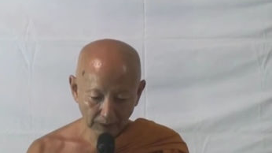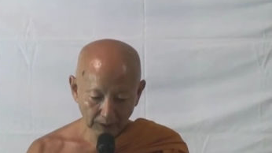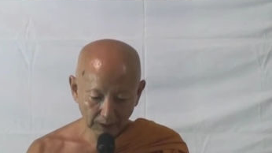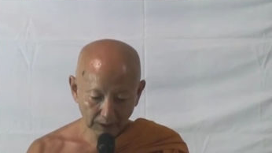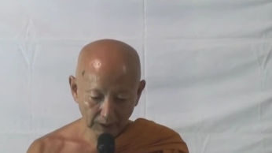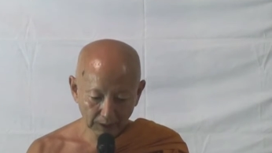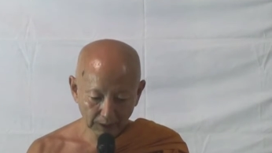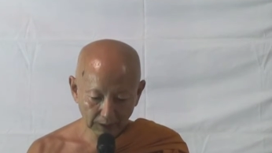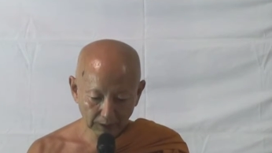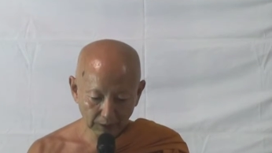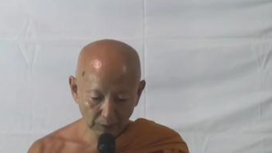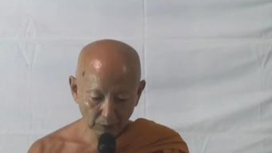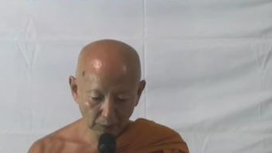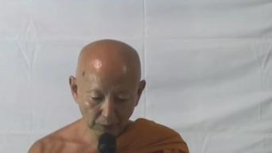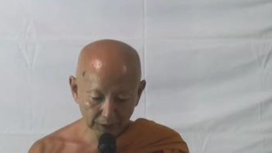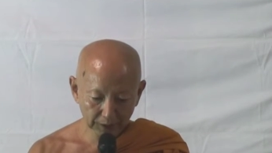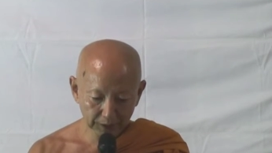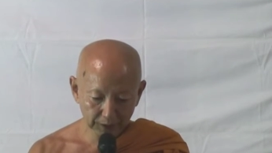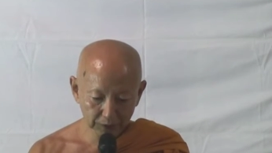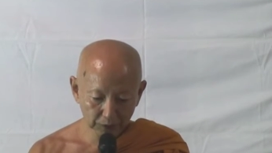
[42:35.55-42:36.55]
uh,
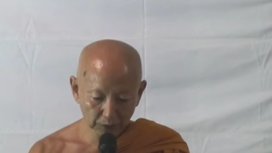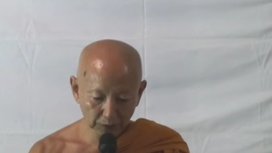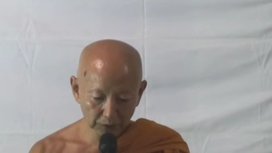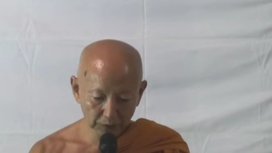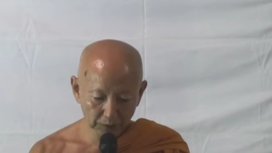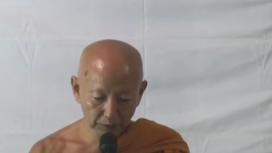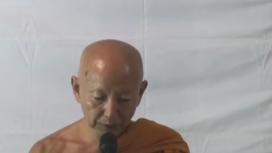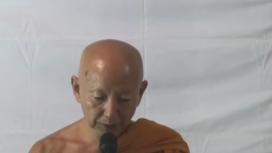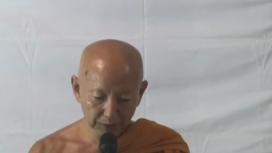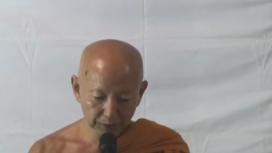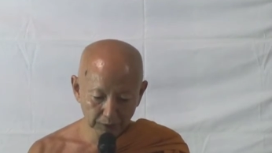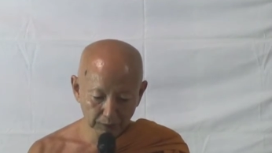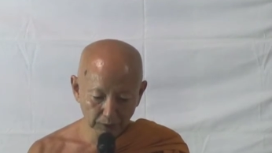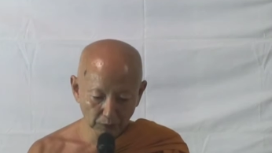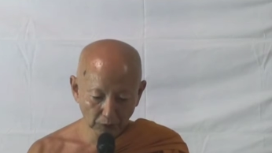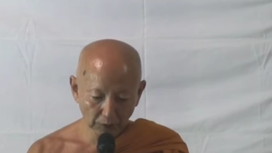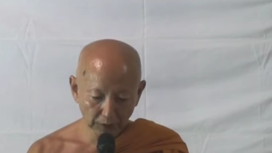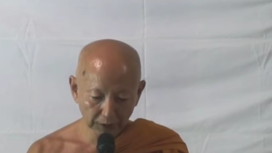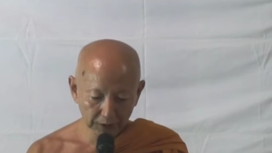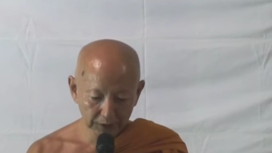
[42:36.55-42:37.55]
when he's going to be
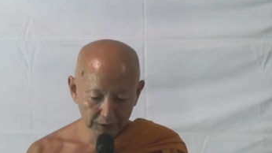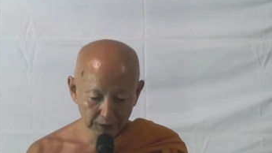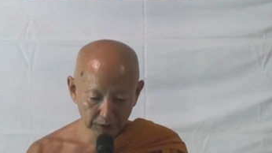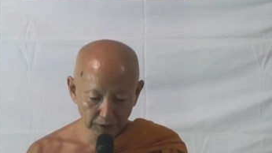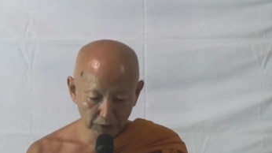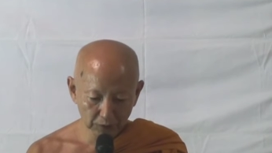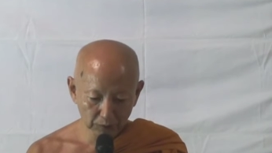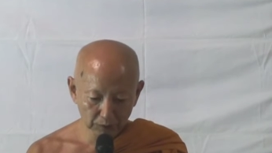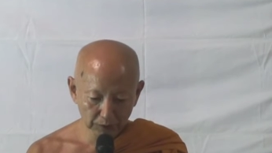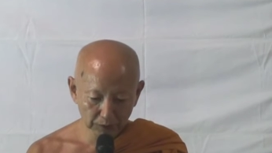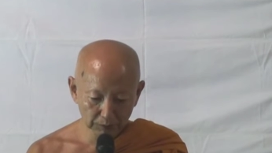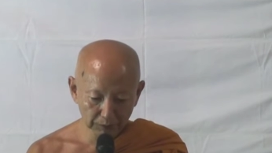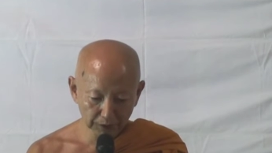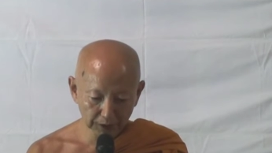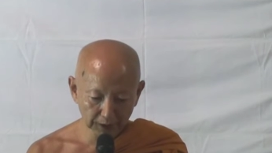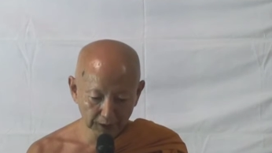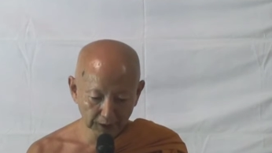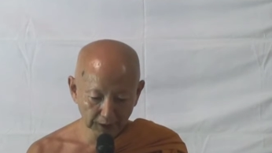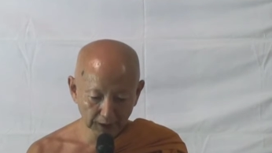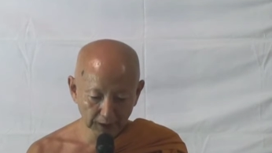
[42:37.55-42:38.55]
reborn as a human
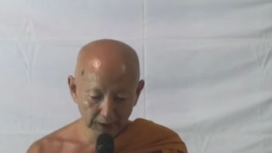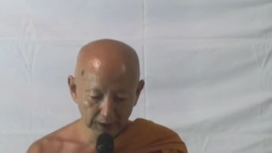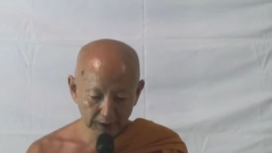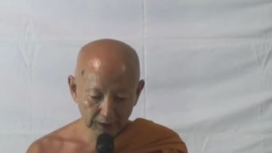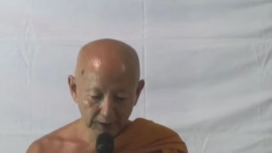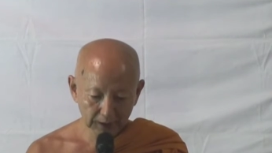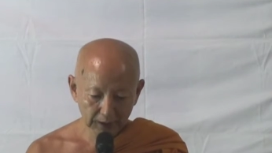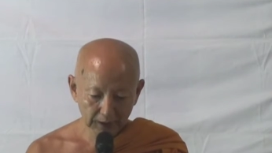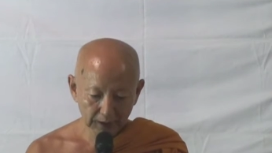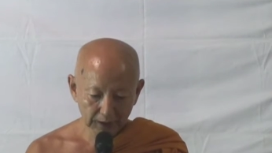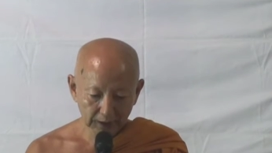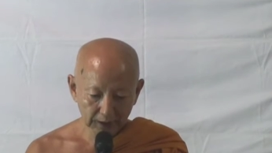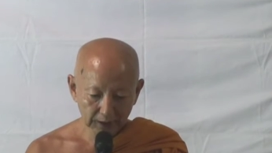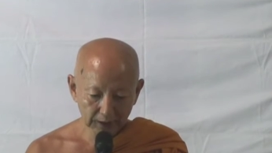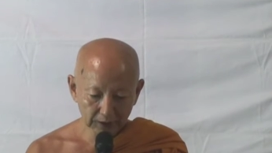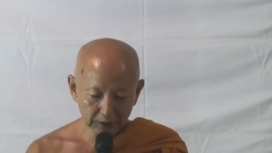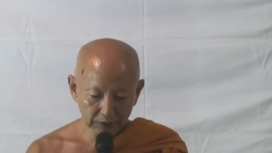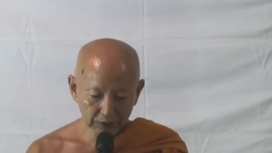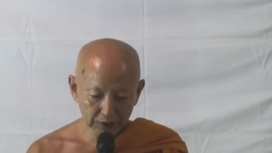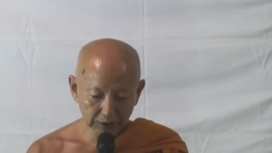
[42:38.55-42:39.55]
being, uh,
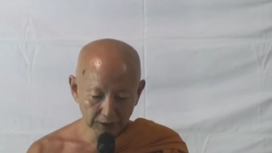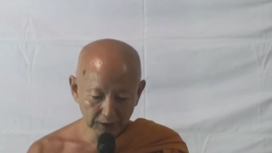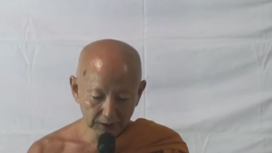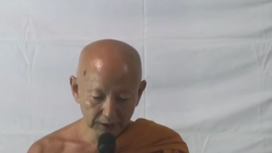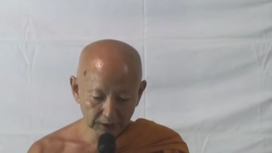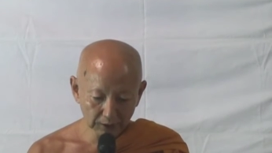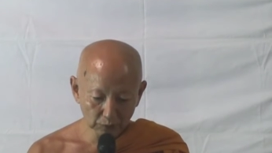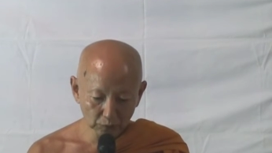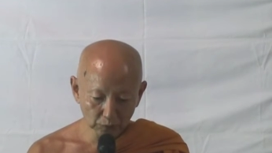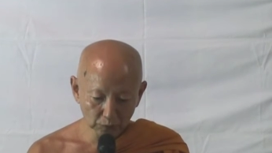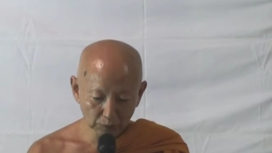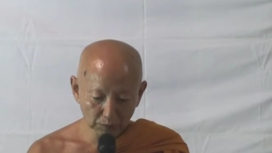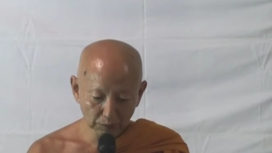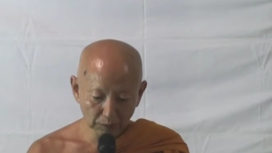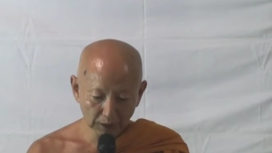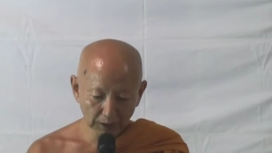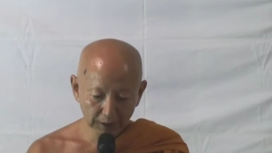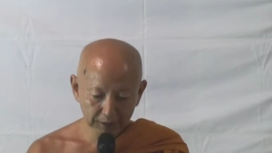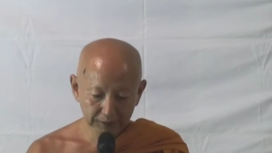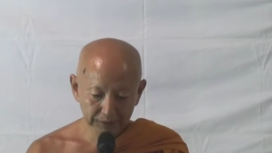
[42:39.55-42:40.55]
he'll seek the
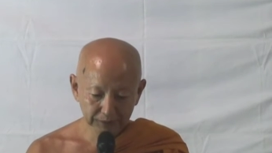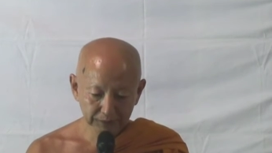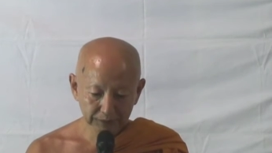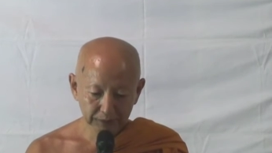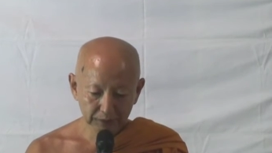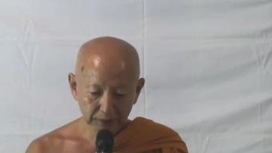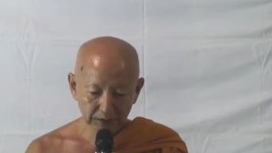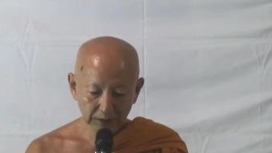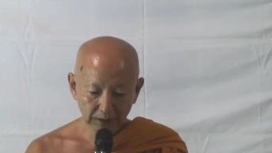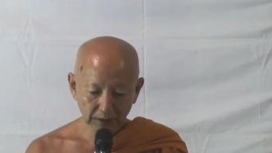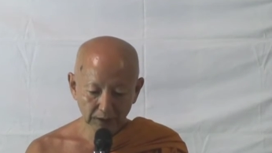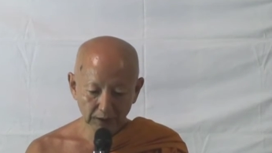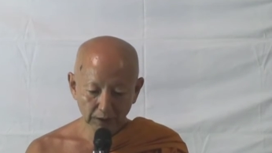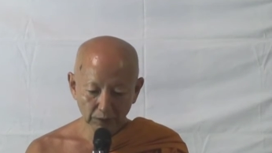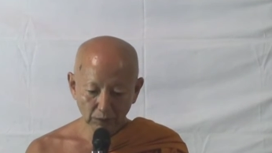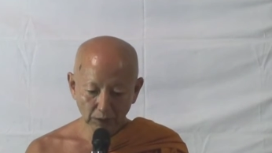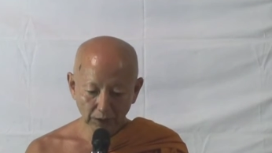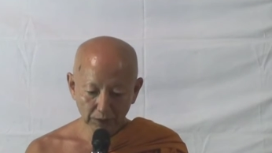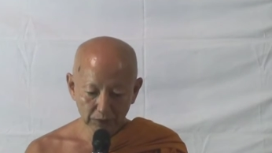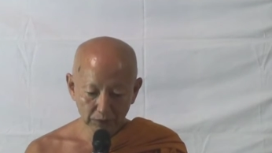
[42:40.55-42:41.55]
womb uh, that he
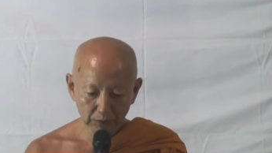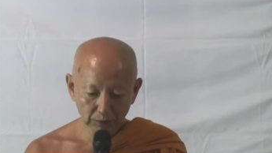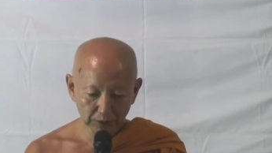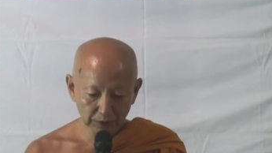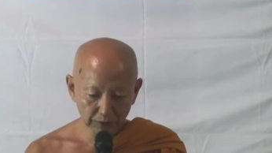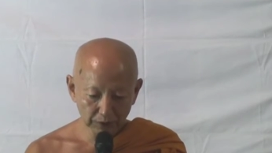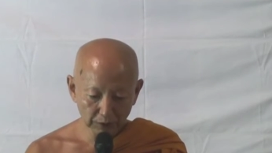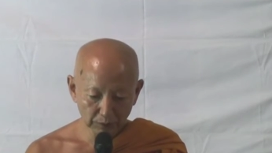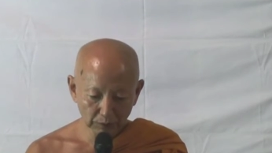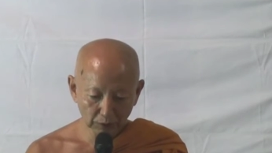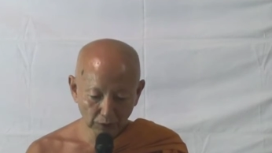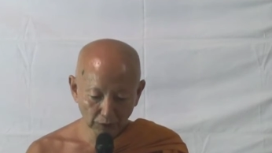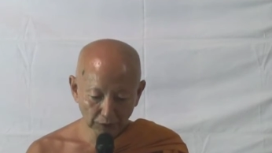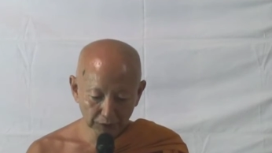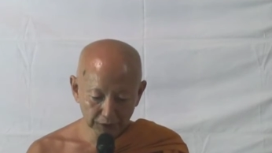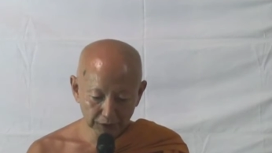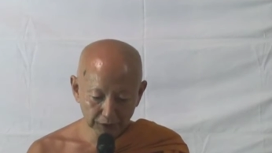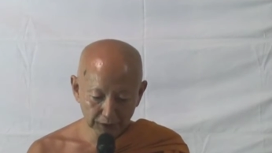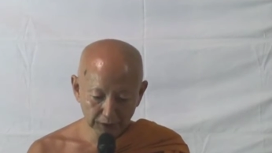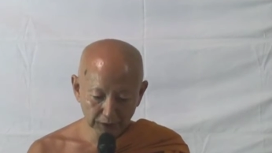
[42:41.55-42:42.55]
wants to be
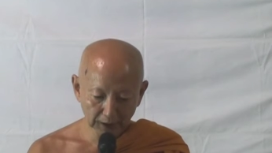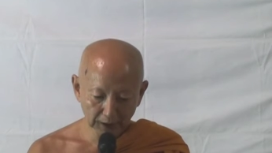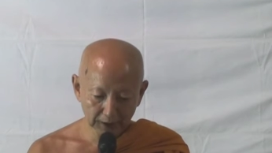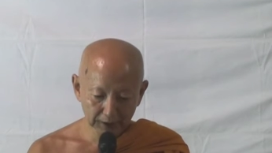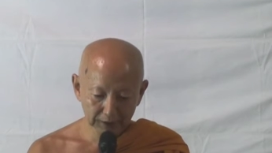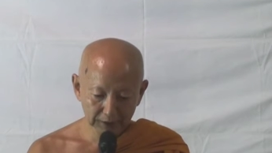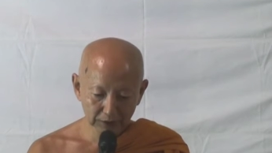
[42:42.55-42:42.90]
reborn in. Uh.